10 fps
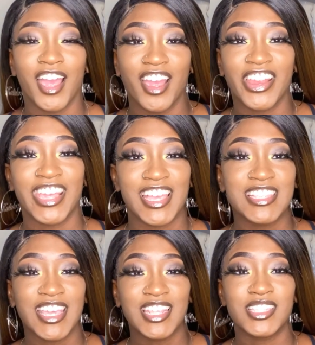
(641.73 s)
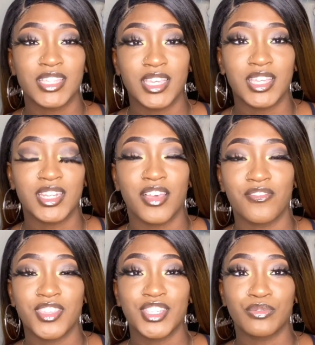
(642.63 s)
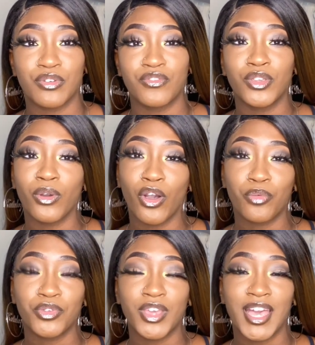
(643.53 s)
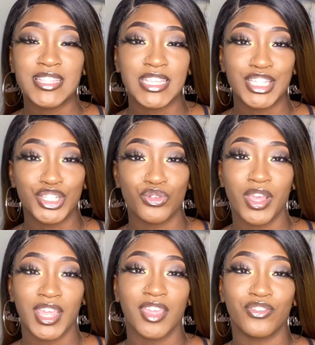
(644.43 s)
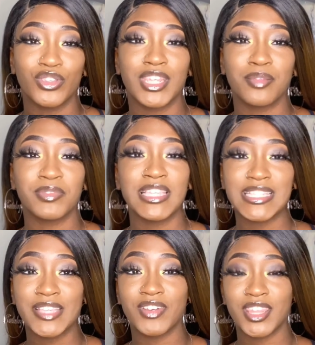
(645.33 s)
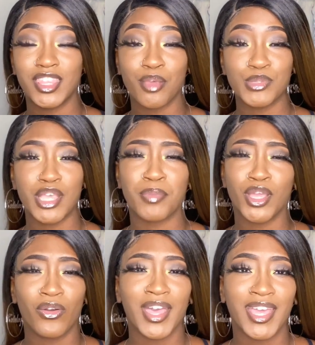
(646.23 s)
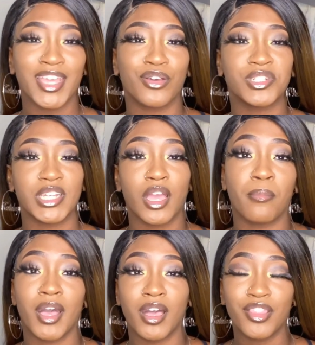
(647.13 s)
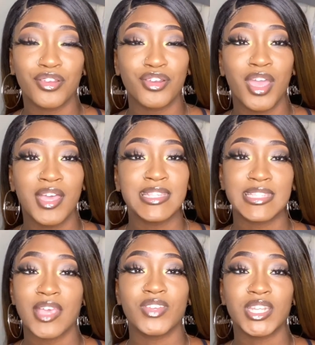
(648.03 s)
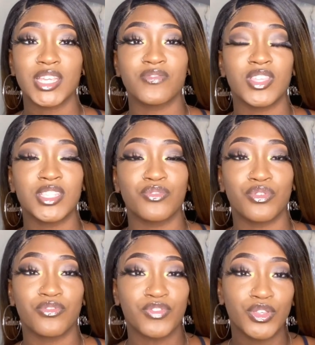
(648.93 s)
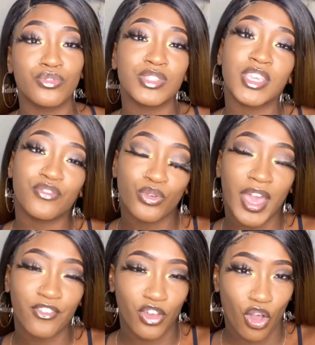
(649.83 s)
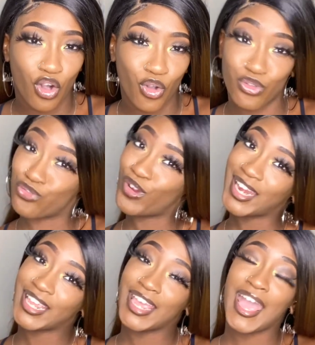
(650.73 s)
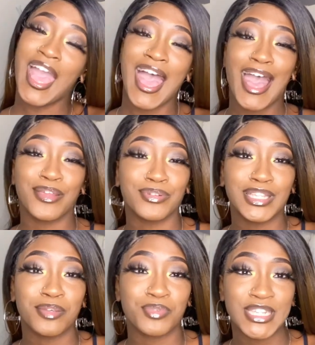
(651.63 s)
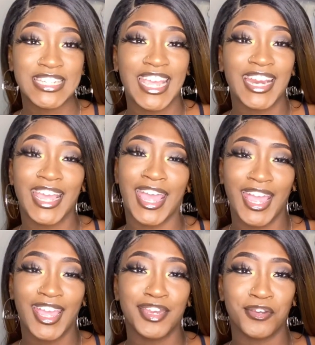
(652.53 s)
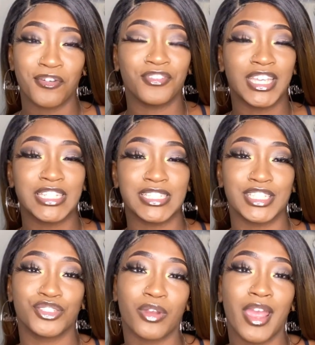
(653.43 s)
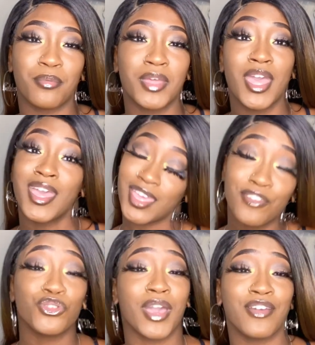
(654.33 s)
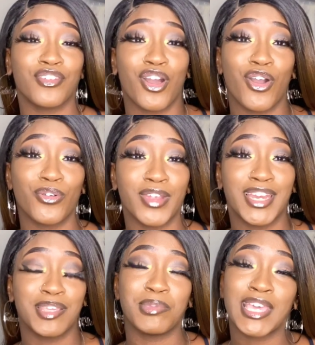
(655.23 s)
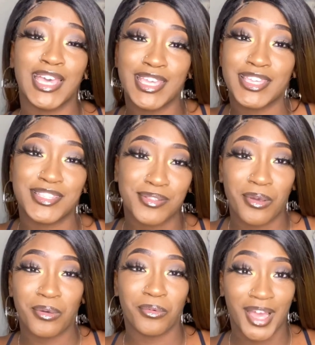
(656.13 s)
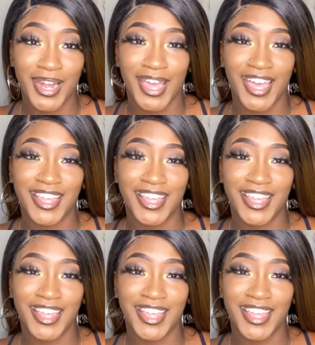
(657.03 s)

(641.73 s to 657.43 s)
All right, guys, that is the end of this review. I hope you guys enjoyed it. If you did, please leave it a thumbs up and go ahead and go check out my other Savage X Fenty reviews if you haven't already. I'd really appreciate it. And don't forget to subscribe if you haven't already, because why not?